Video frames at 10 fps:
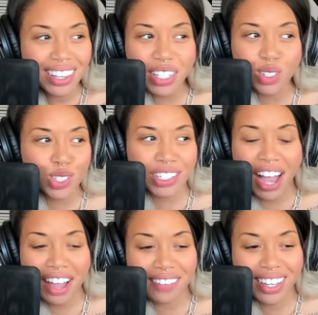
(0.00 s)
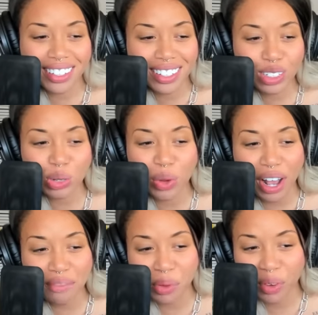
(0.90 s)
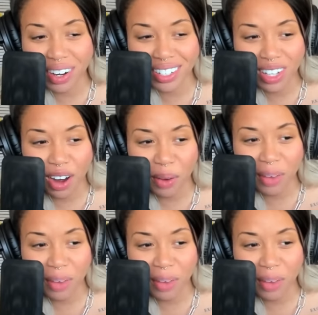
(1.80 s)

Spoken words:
Let's just dive in to what I've been wanting to talk